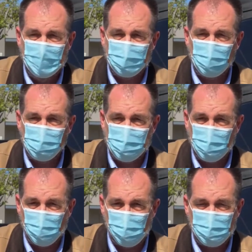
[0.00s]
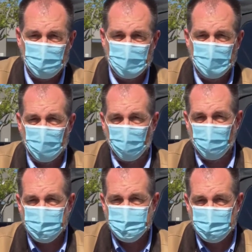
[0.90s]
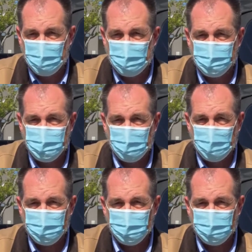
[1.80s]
that we are uh, saved